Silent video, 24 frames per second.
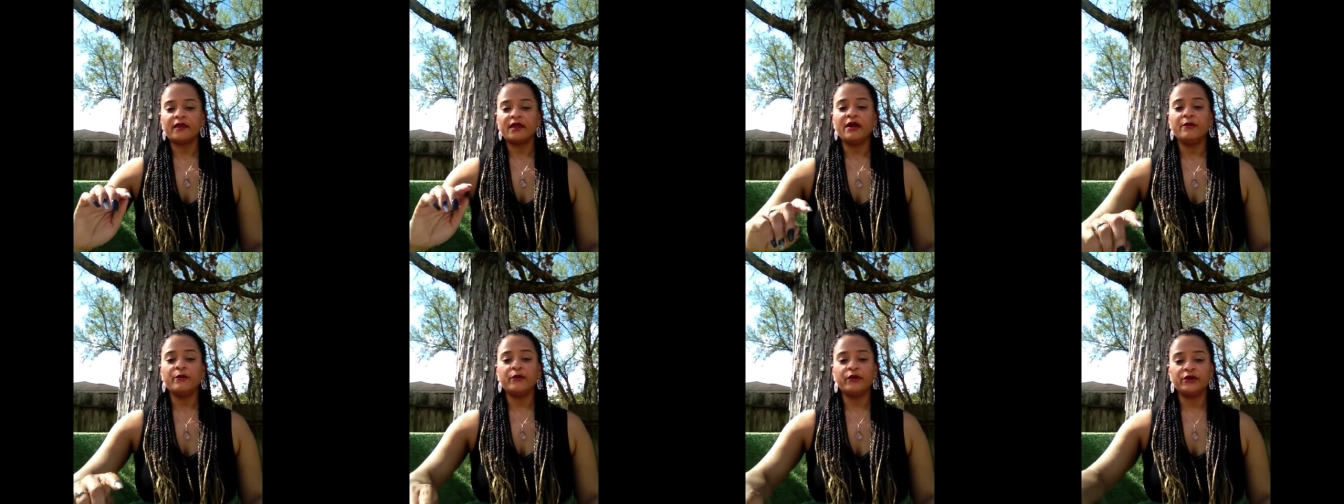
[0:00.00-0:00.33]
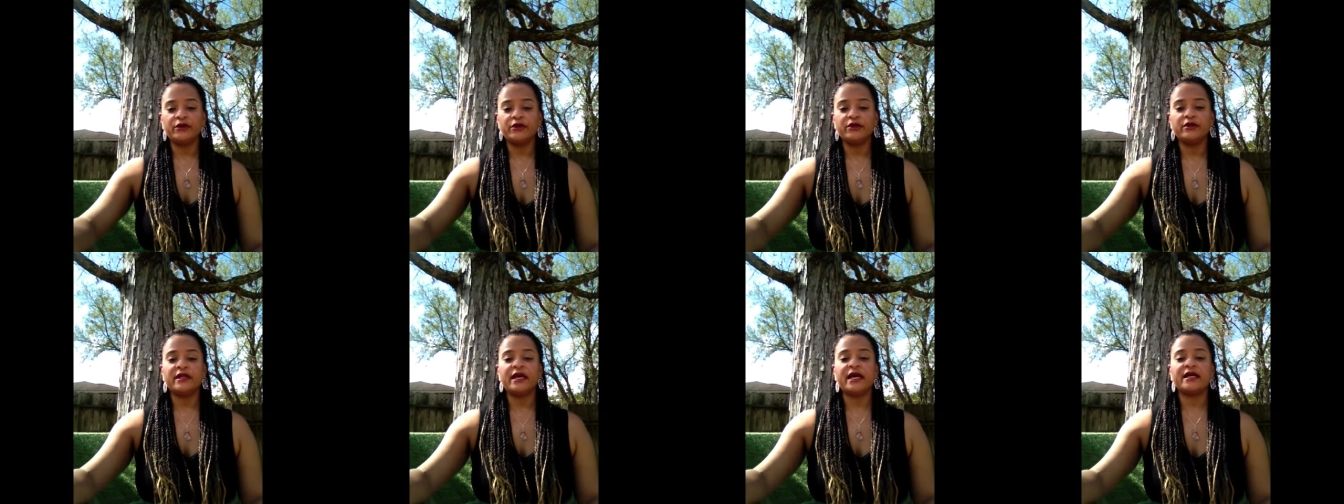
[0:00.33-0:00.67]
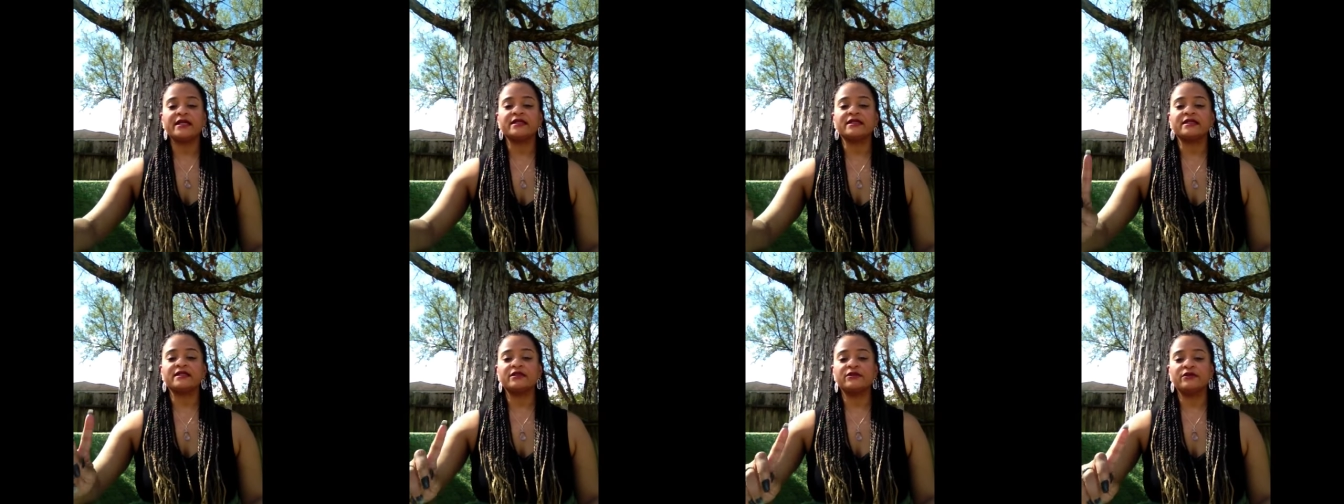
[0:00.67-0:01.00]
And we'll do that.
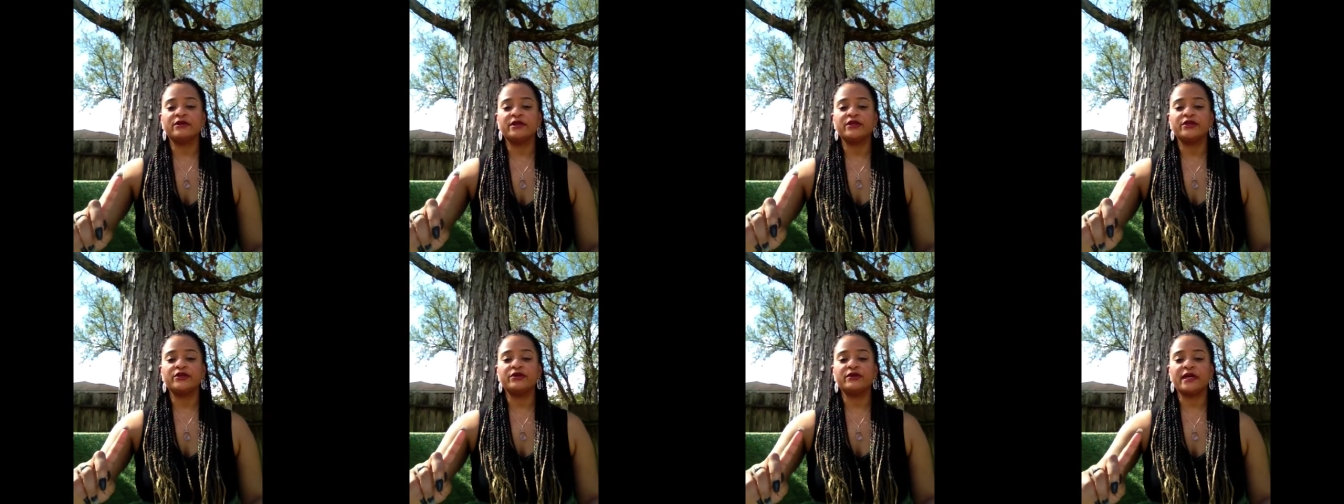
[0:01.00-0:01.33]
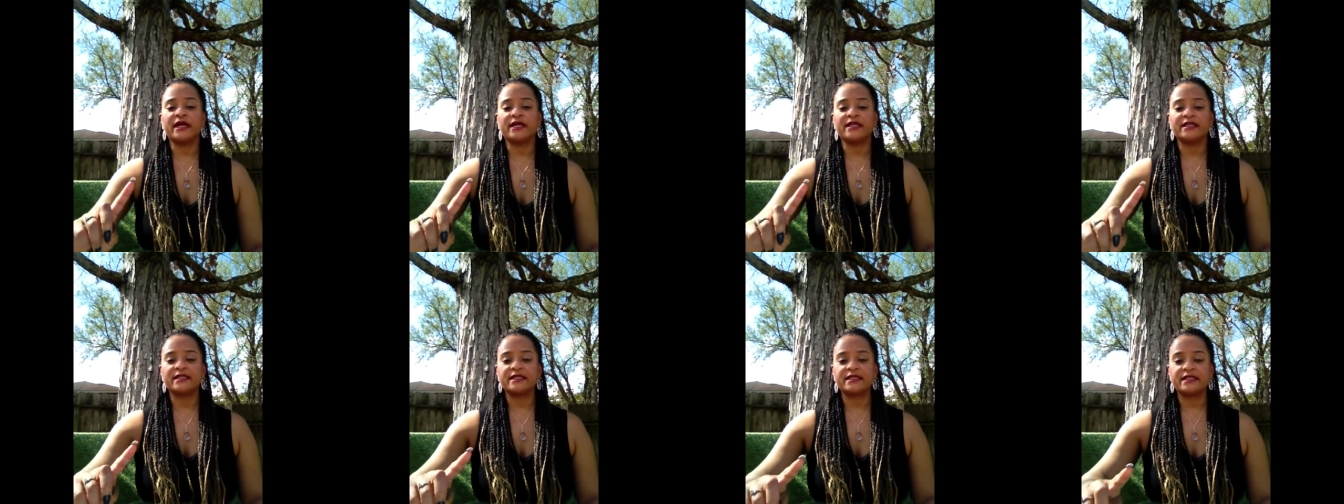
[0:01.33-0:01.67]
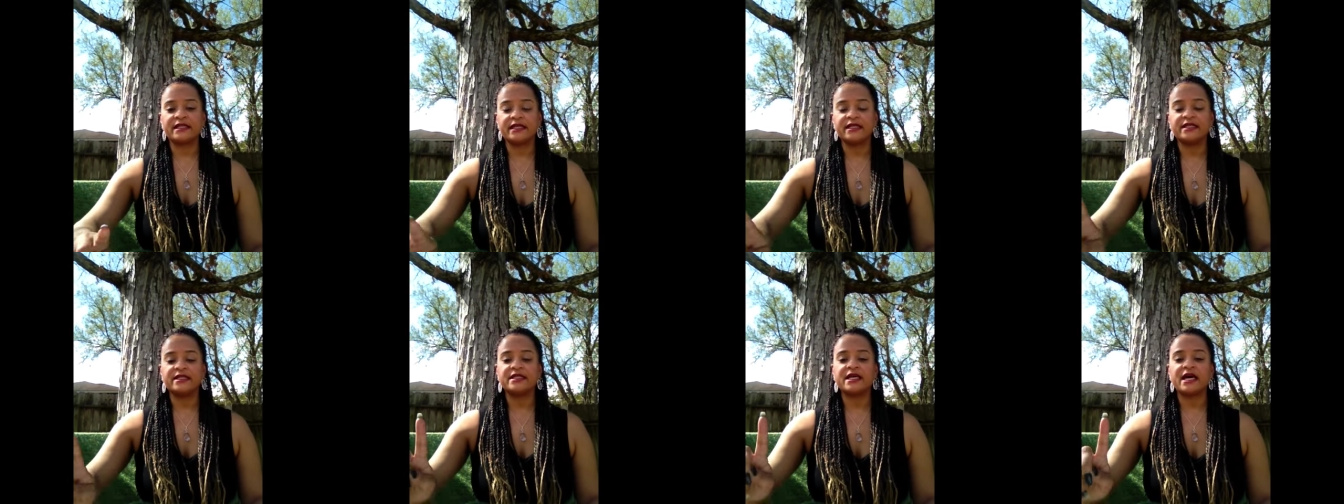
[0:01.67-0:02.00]
You can do that
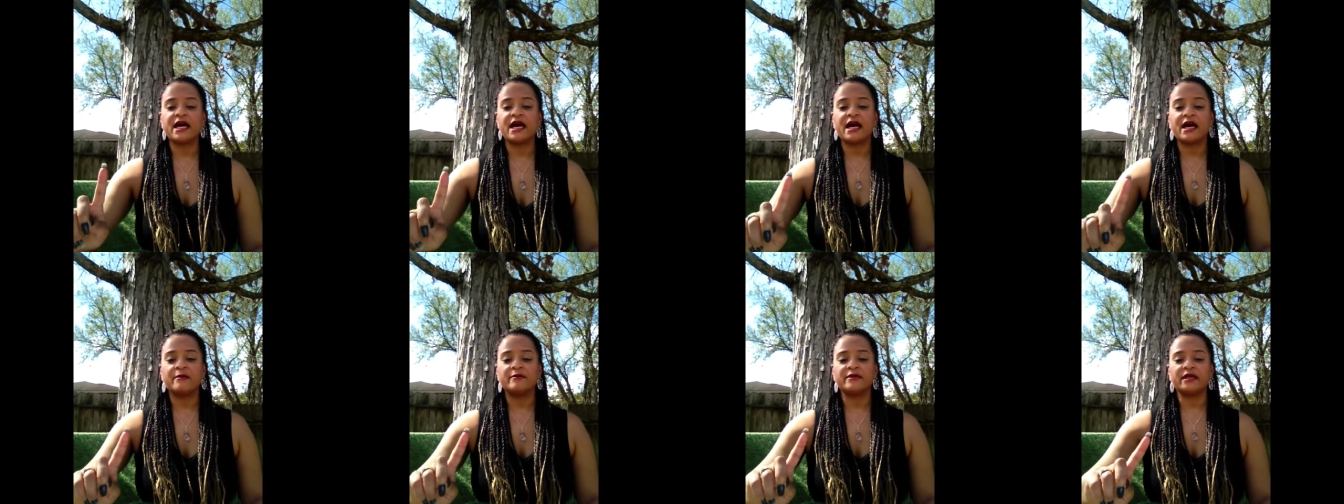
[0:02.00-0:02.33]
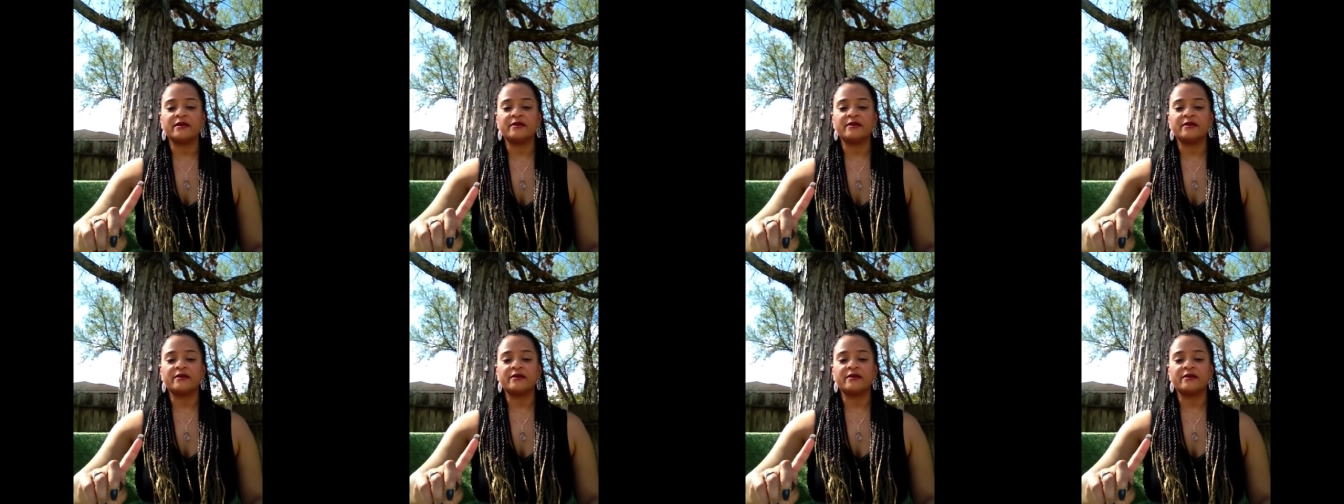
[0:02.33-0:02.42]
6 times.